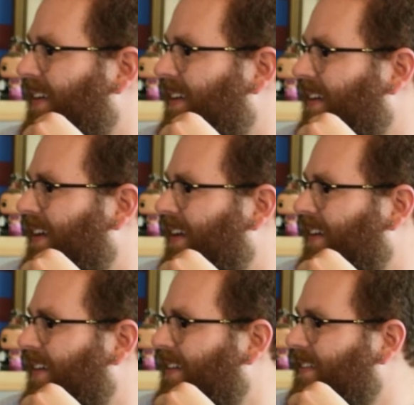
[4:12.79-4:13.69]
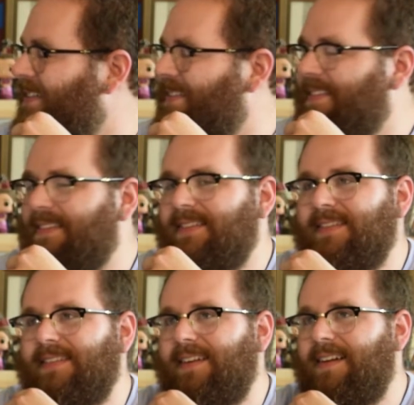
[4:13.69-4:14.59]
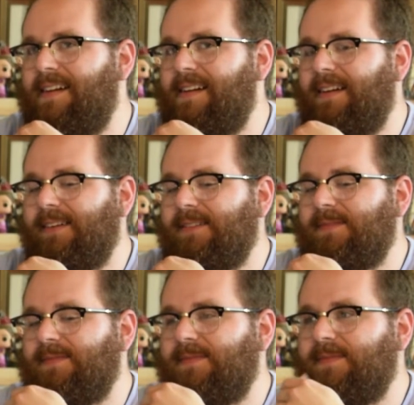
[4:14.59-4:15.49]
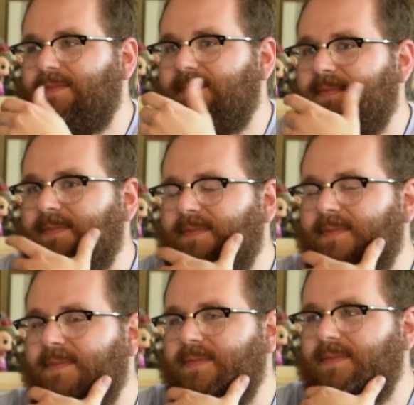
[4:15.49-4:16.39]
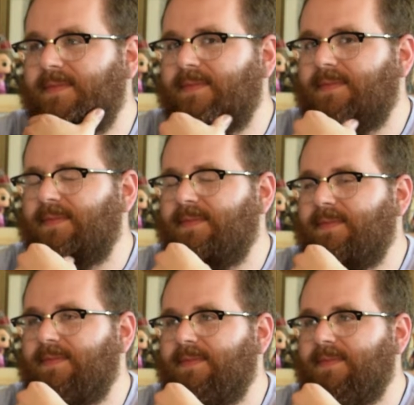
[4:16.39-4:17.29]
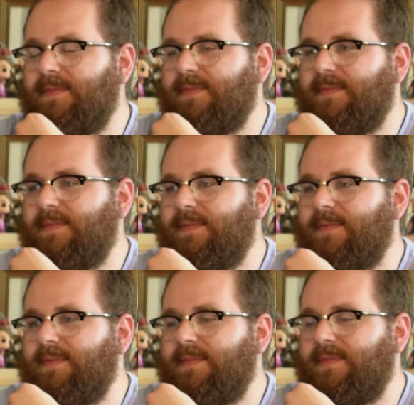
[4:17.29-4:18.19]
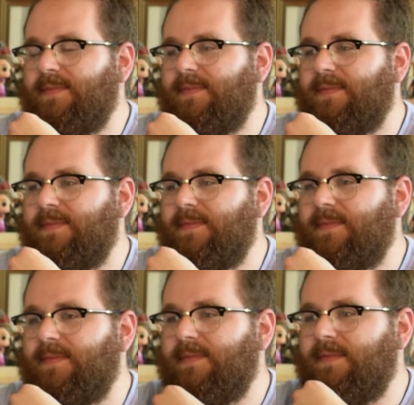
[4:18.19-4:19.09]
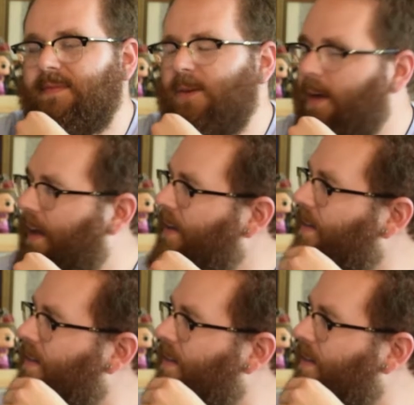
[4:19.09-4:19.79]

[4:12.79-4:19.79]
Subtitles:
This person isn't speaking.